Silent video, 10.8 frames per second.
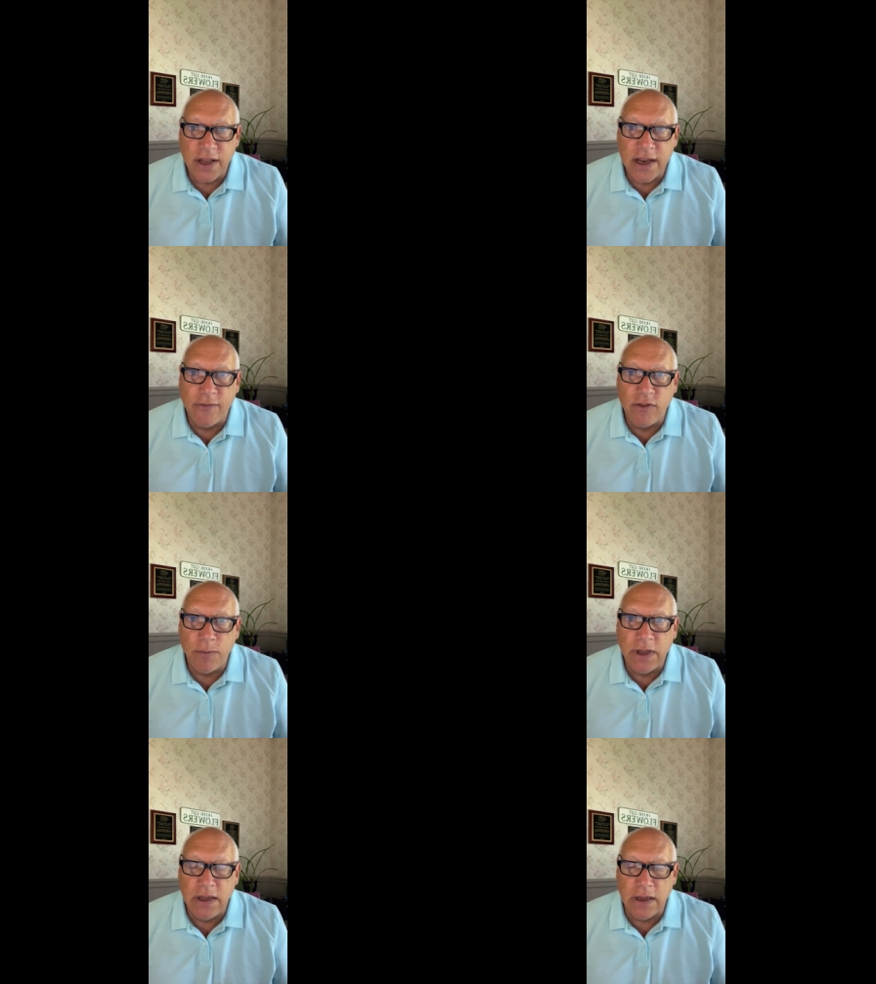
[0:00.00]
It doesn't have
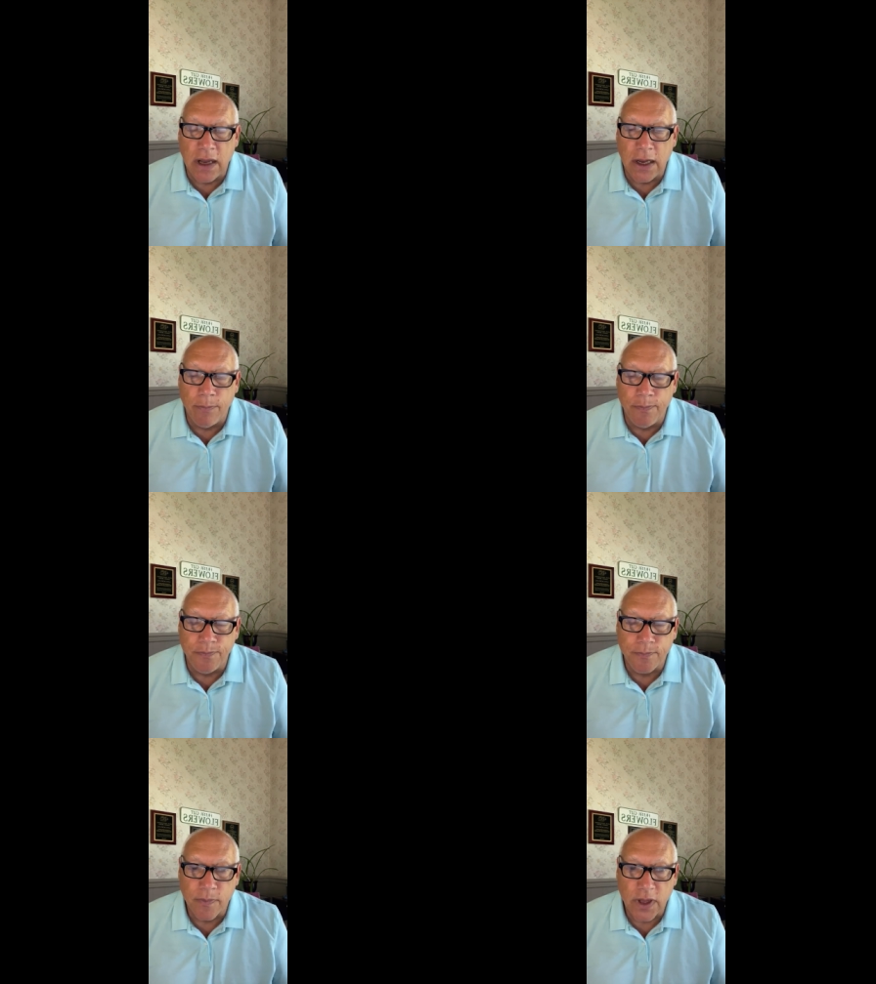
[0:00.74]
to be,
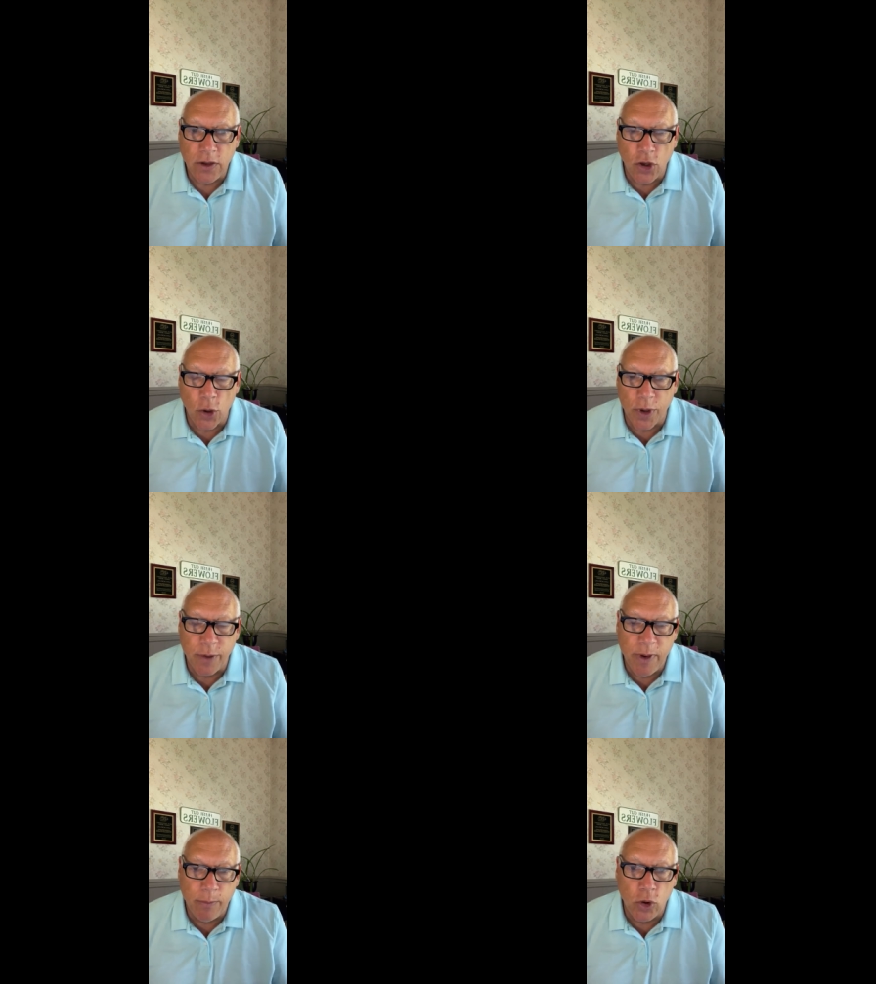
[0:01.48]
um, you don't
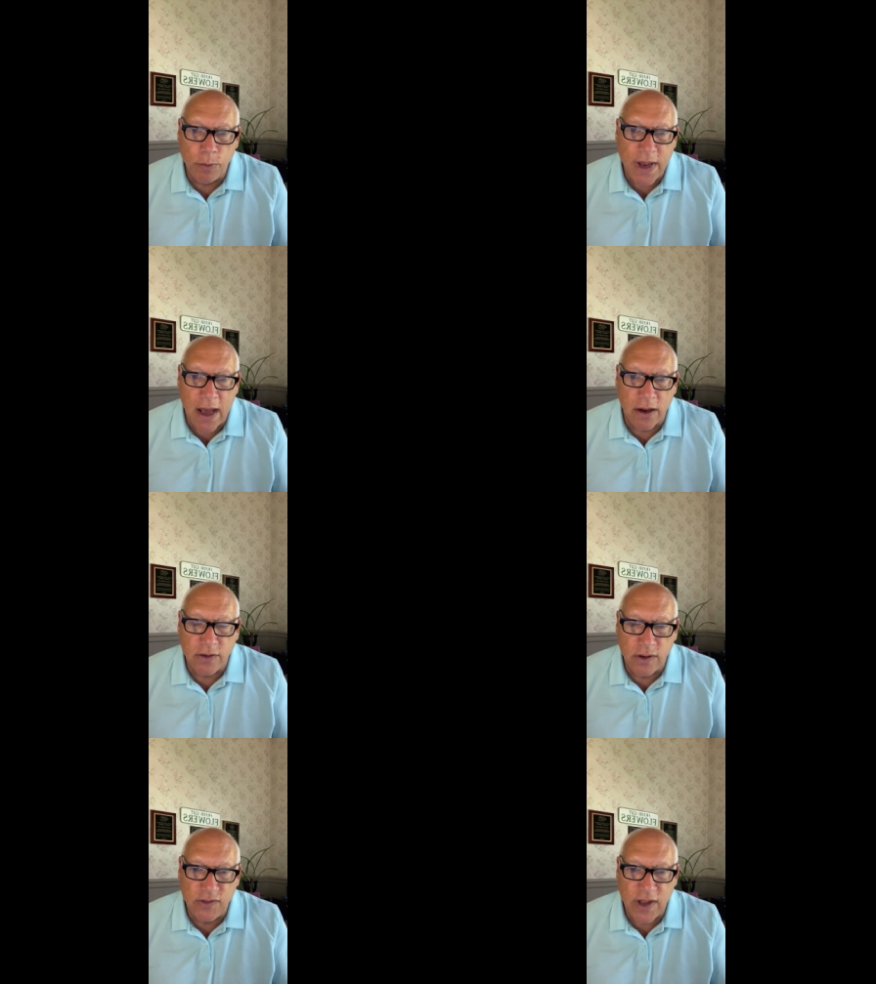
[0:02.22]
want it to be bloomed out because the